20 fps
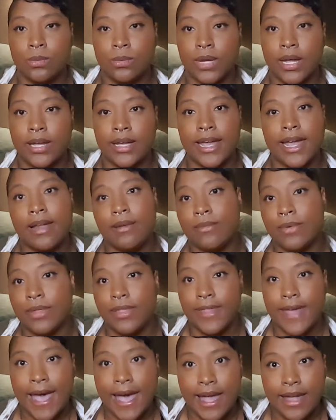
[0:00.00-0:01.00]
again, with
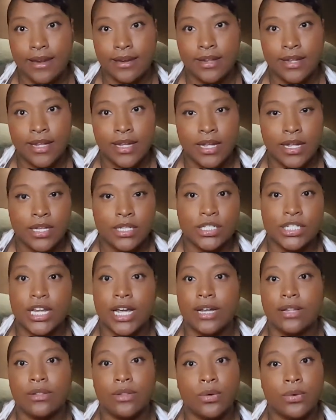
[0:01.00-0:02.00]
that,
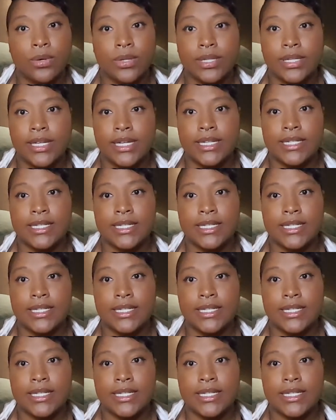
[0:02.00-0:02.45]
check locally